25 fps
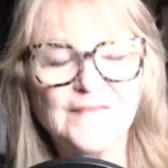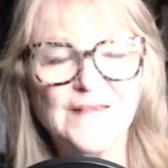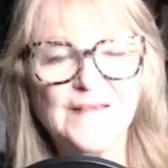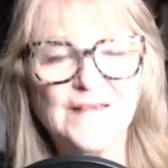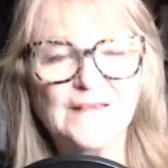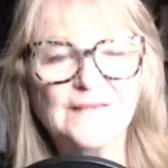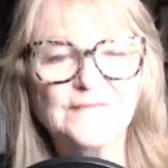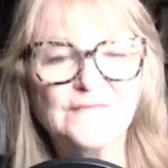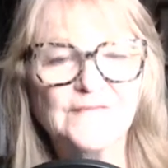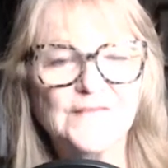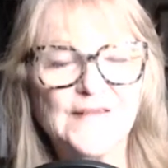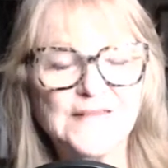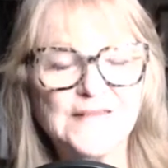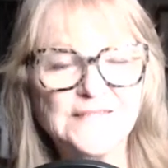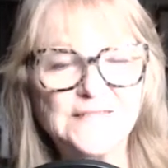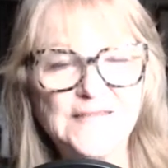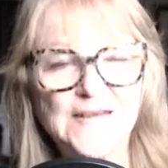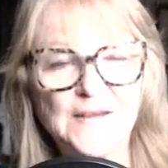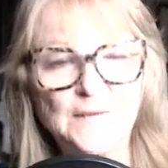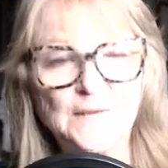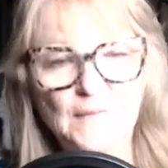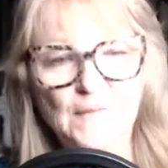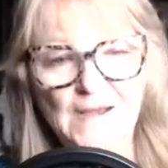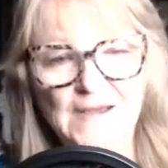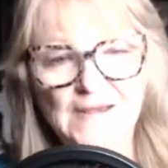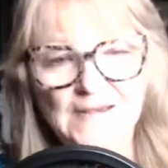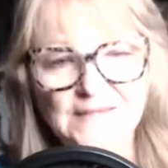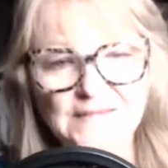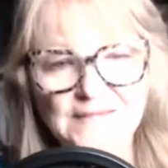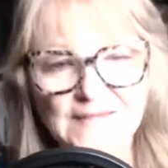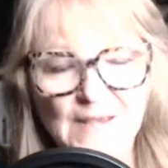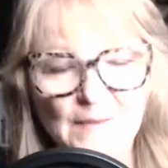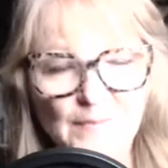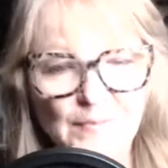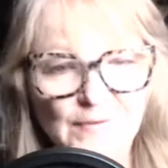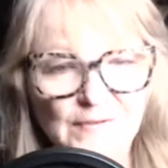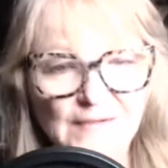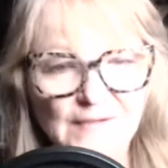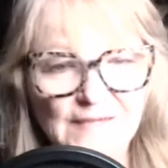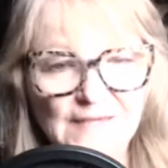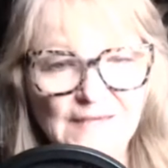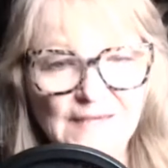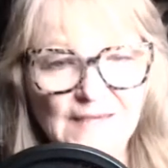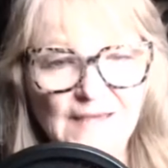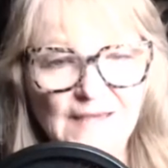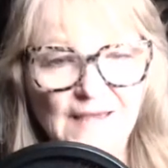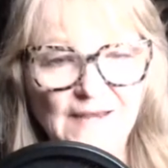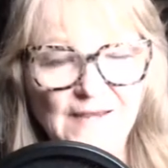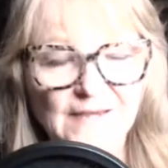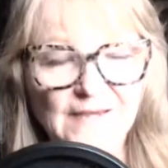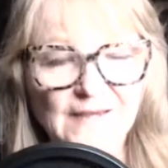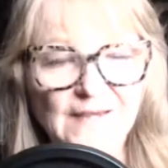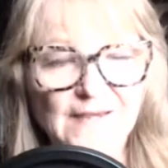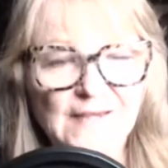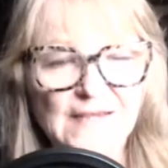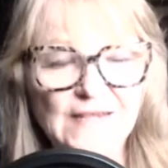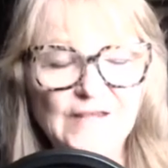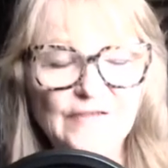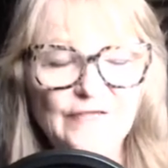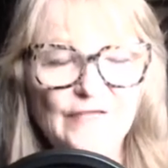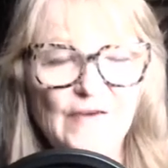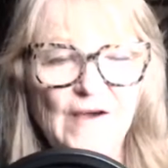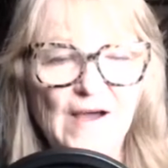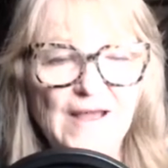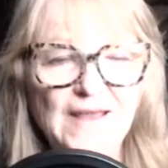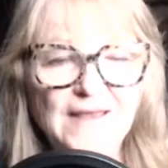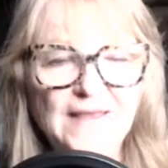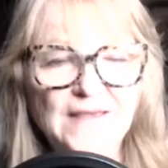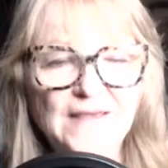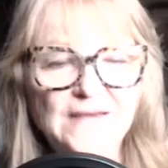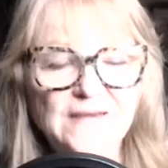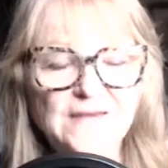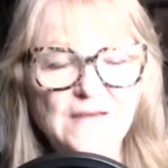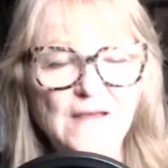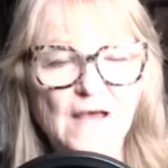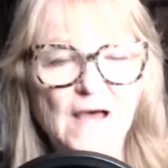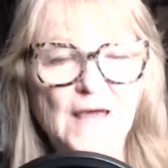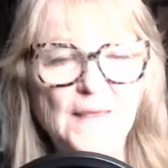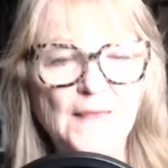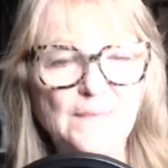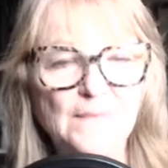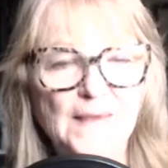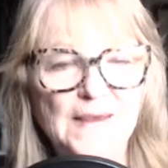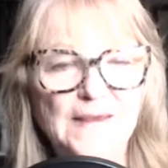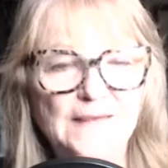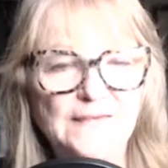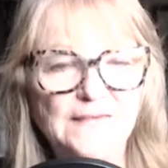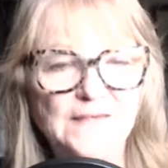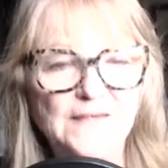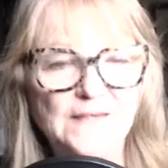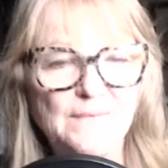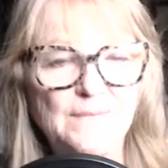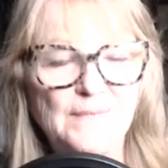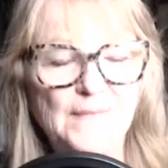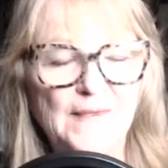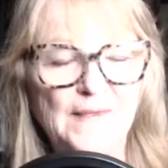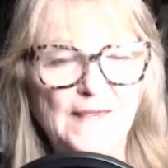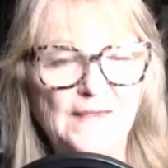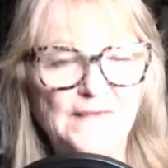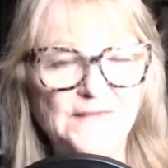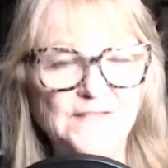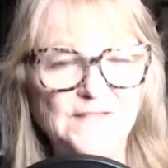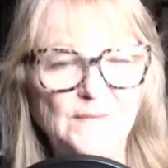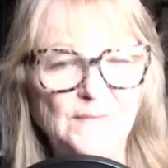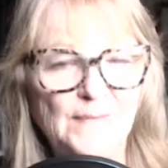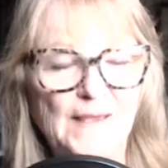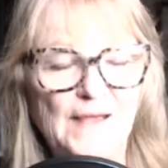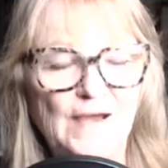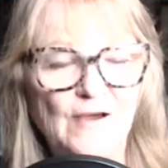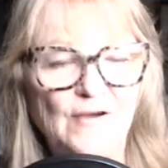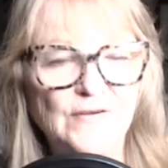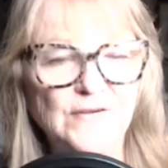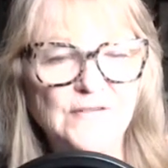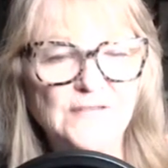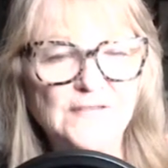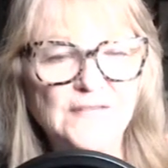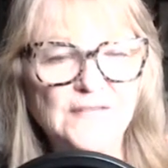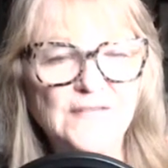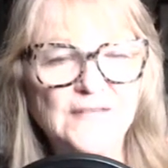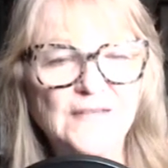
Let's take my example again. If I had not made the amends about